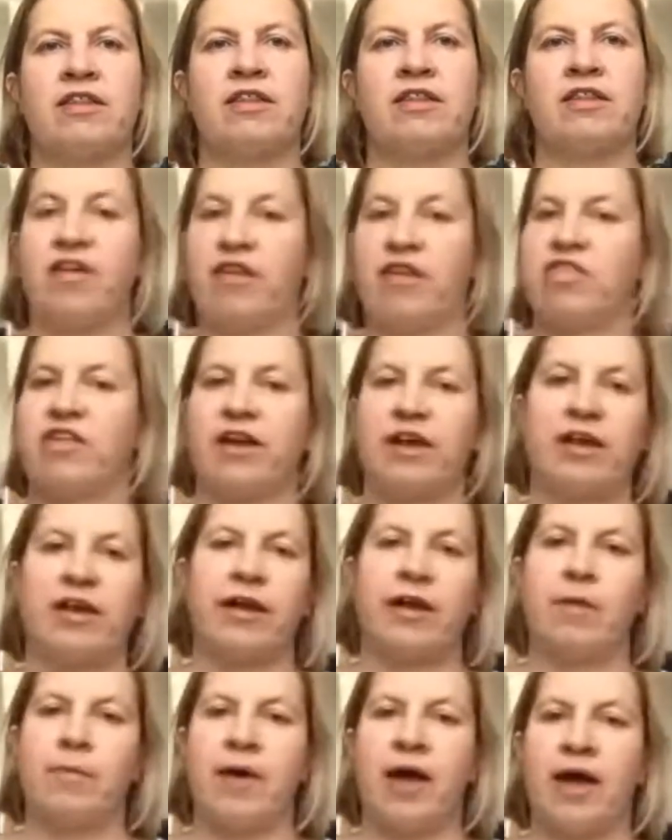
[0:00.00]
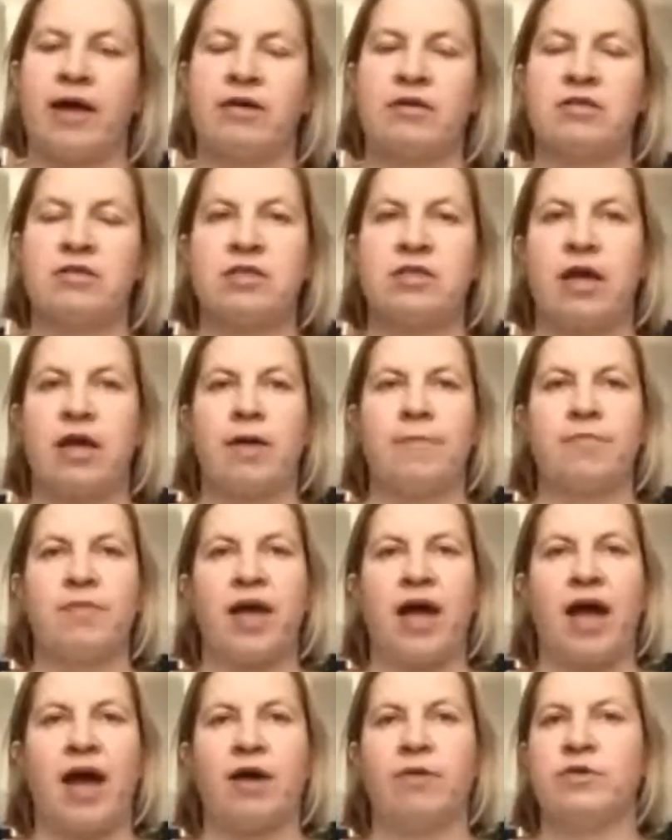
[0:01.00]
then thinking about
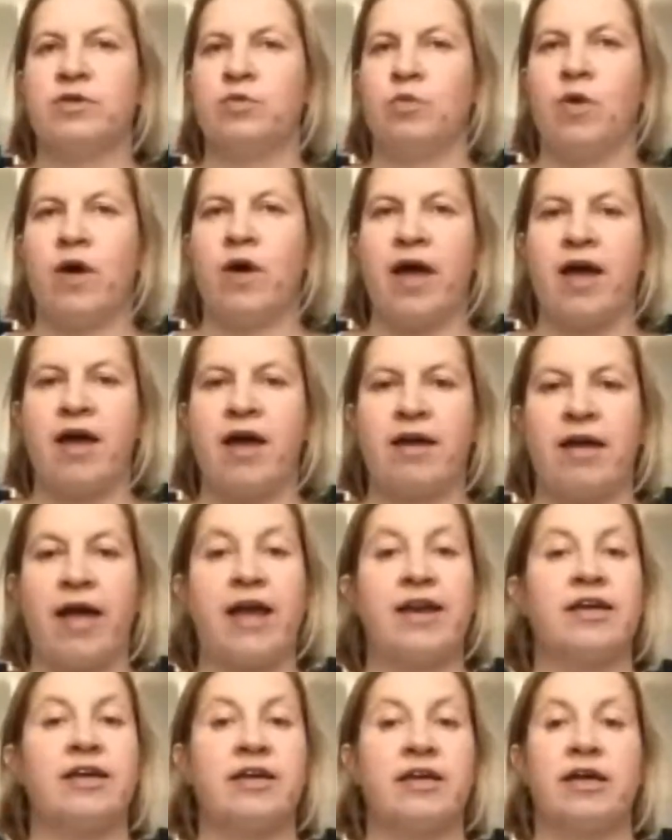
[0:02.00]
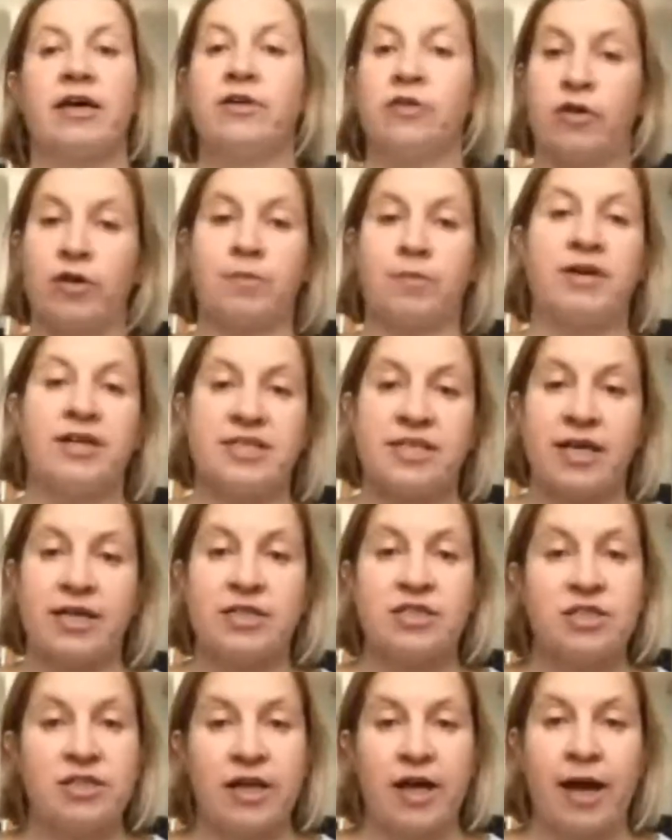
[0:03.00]
how and where any
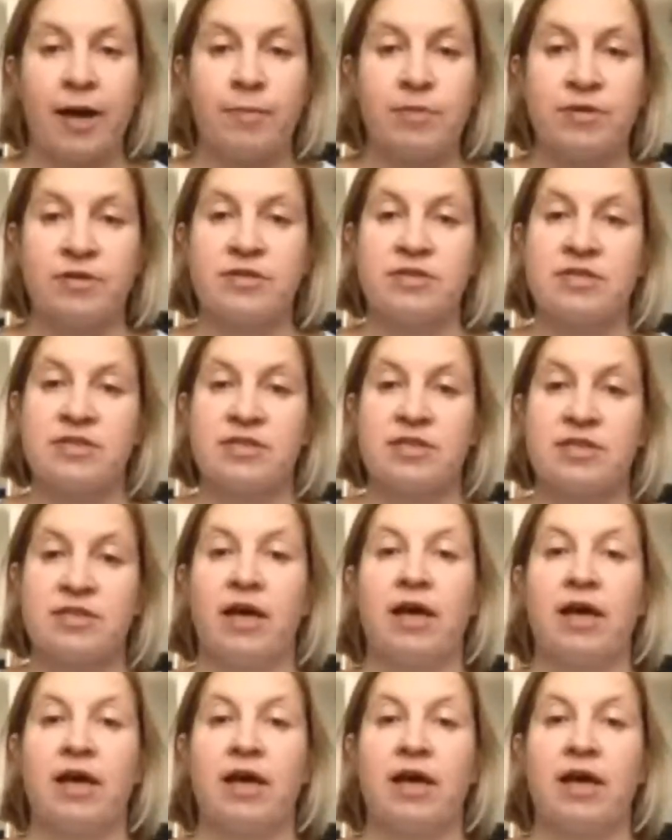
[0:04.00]
anonymization happens,